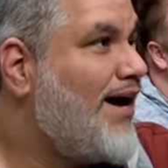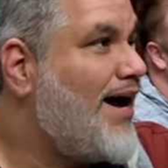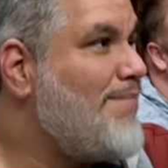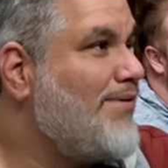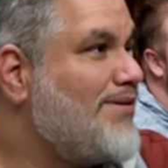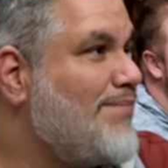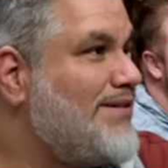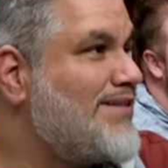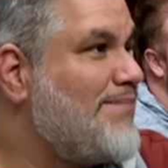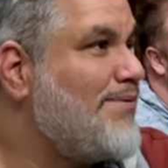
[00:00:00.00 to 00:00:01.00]
I built a
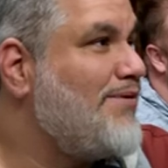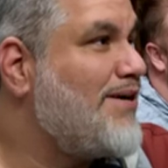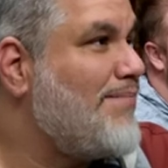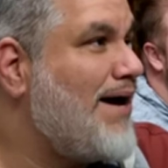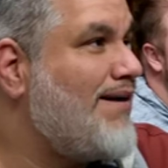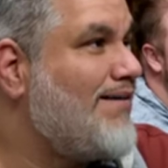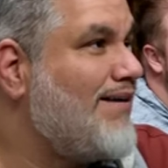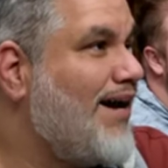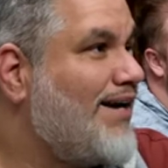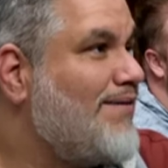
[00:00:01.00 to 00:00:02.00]
Minskin Boo commander
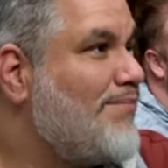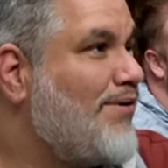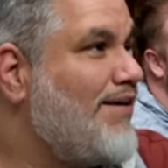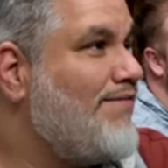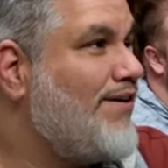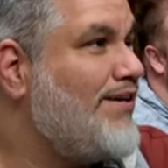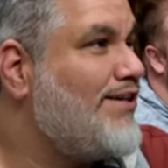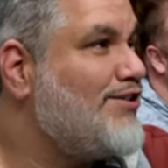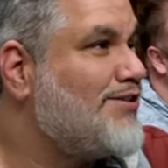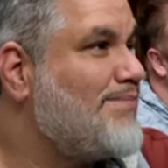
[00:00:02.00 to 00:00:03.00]
deck. Pretty fun
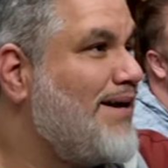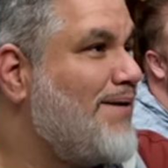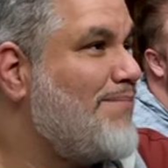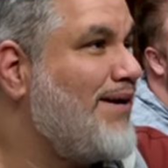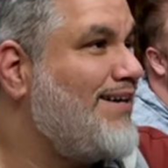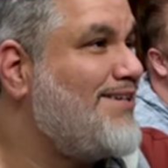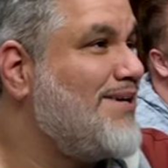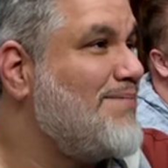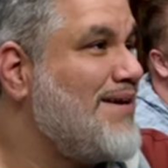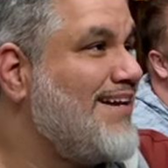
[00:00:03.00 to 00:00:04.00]
to just make a big
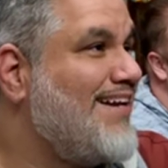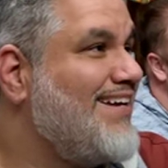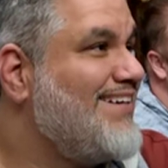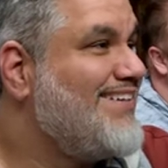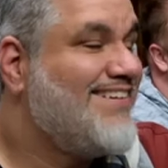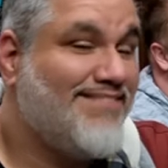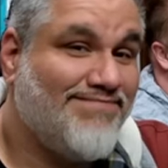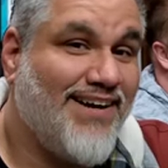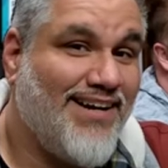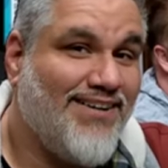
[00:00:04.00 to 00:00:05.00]
dumb idiot.
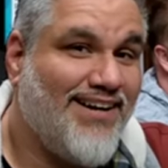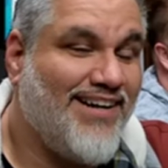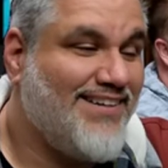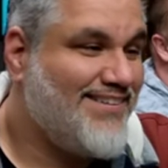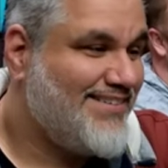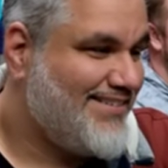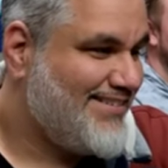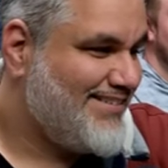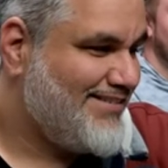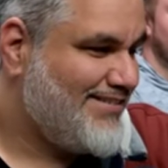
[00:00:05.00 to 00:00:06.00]
I agree. Yeah,
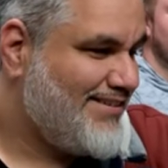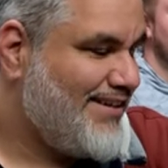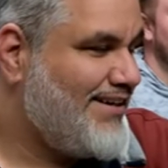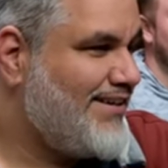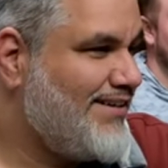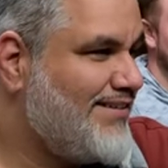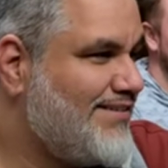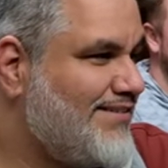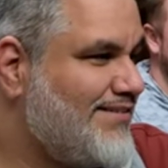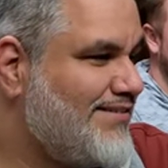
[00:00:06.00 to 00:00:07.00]
like every other commander deck, there's
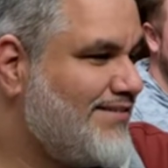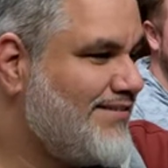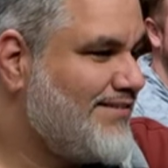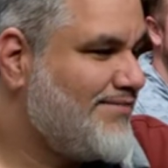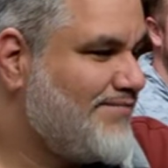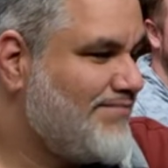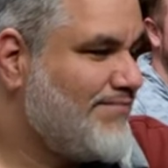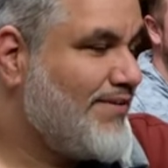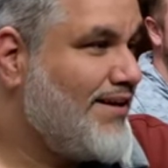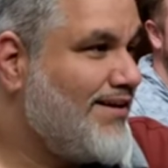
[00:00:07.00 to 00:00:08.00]
definitely always a fun way
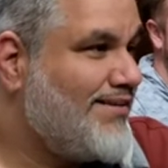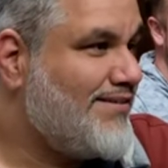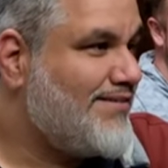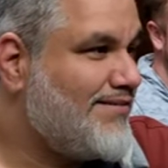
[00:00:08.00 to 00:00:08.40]
to build him.